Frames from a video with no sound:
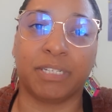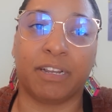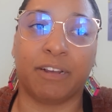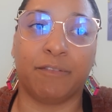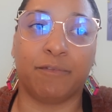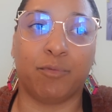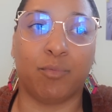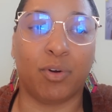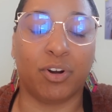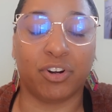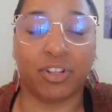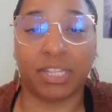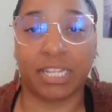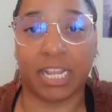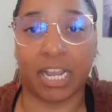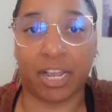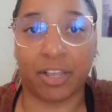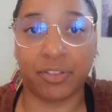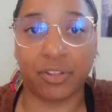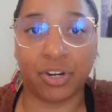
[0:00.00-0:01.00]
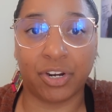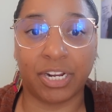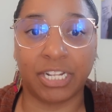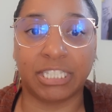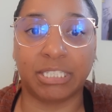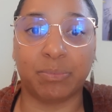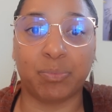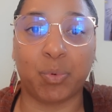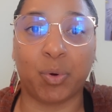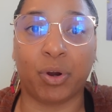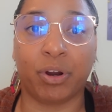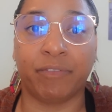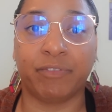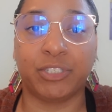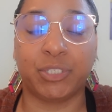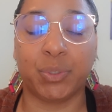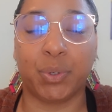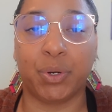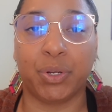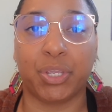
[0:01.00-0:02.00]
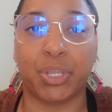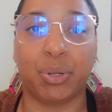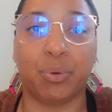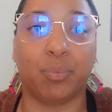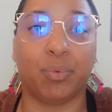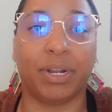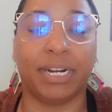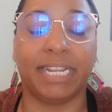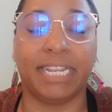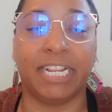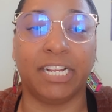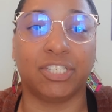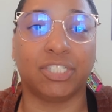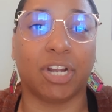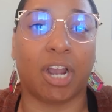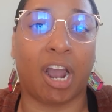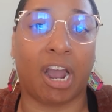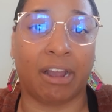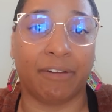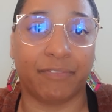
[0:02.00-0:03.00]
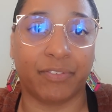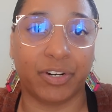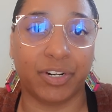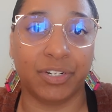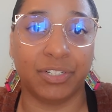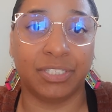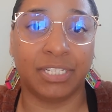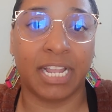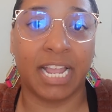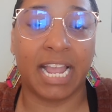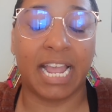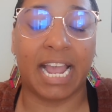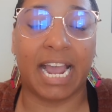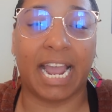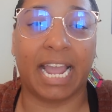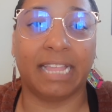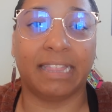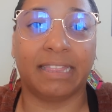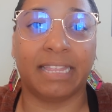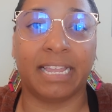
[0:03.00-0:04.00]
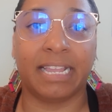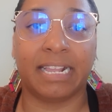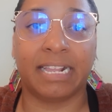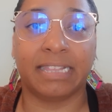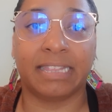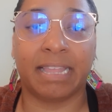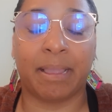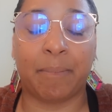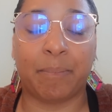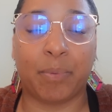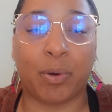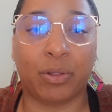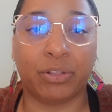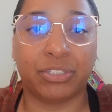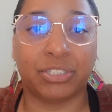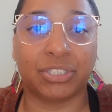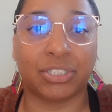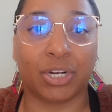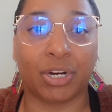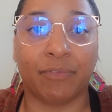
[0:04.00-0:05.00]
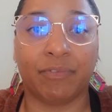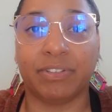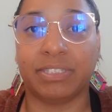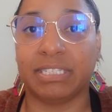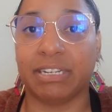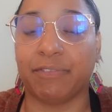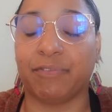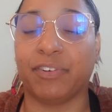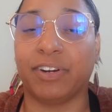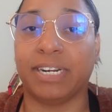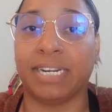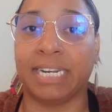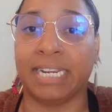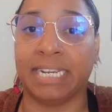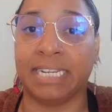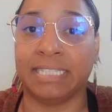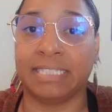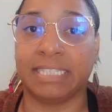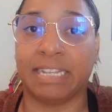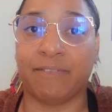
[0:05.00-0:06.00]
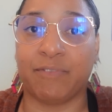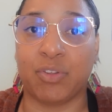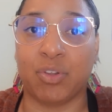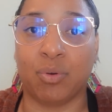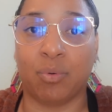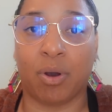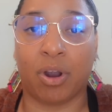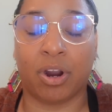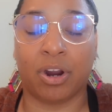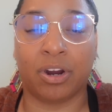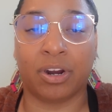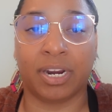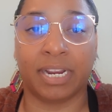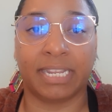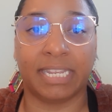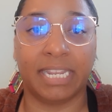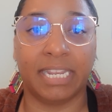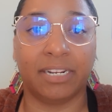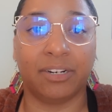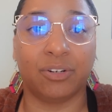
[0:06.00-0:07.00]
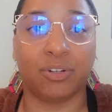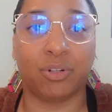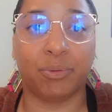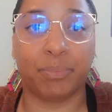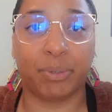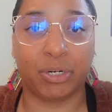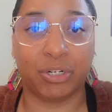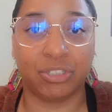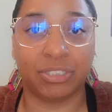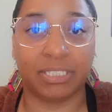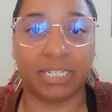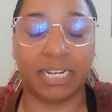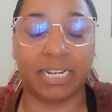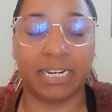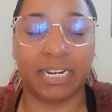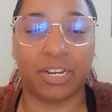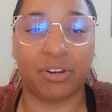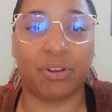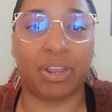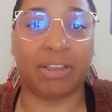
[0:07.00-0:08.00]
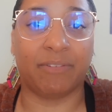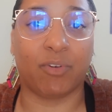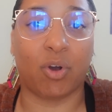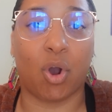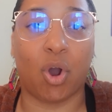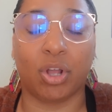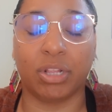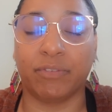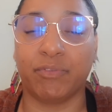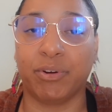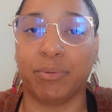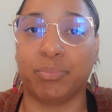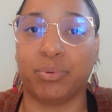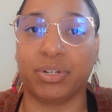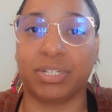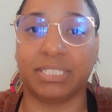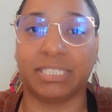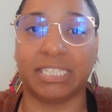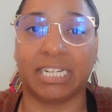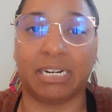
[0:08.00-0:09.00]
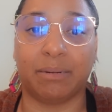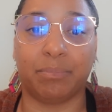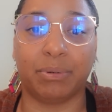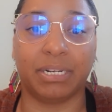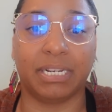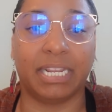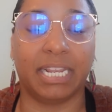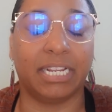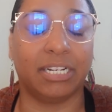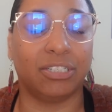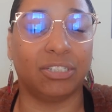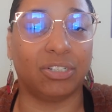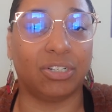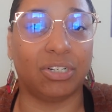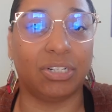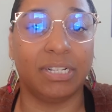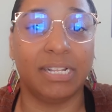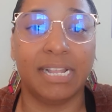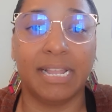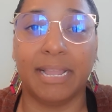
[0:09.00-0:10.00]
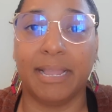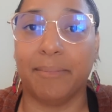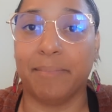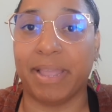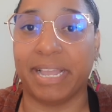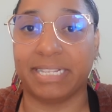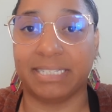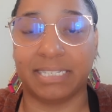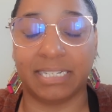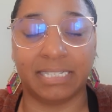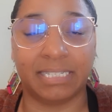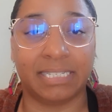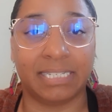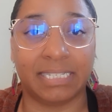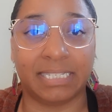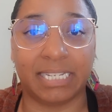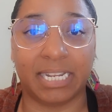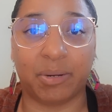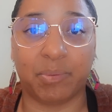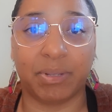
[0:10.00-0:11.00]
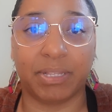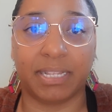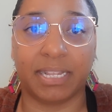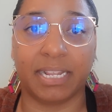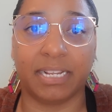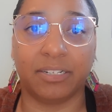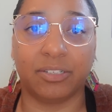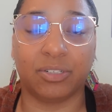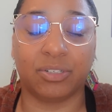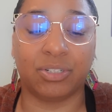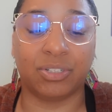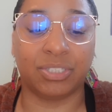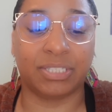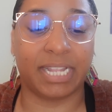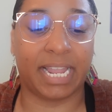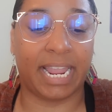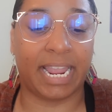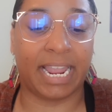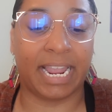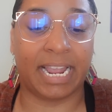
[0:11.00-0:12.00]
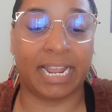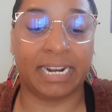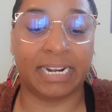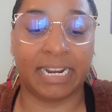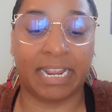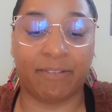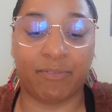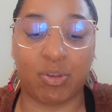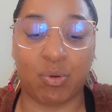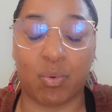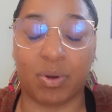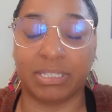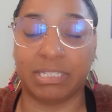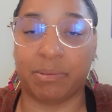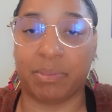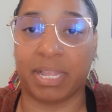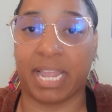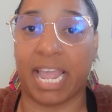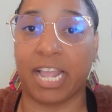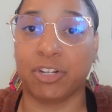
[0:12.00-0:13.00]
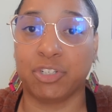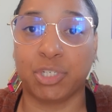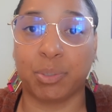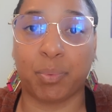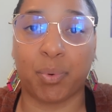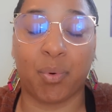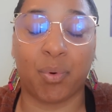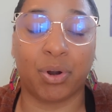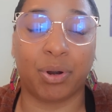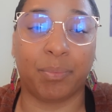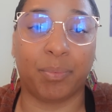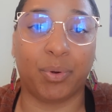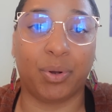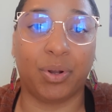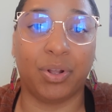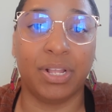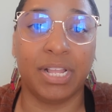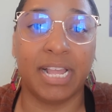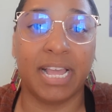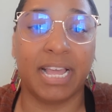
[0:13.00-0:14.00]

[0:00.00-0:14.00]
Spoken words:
of one or the other. It's more of showing you what each offers. I think they both serve different needs. If you are a Kindle person and you have all of your books set up in Kindle, it makes sense to stick with Kindles, and if you want something extra portable,